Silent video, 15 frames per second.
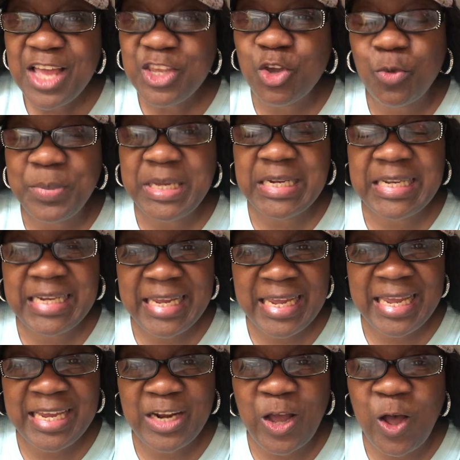you'll be
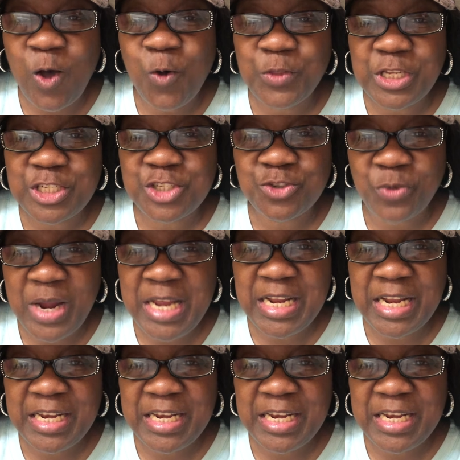led on the straight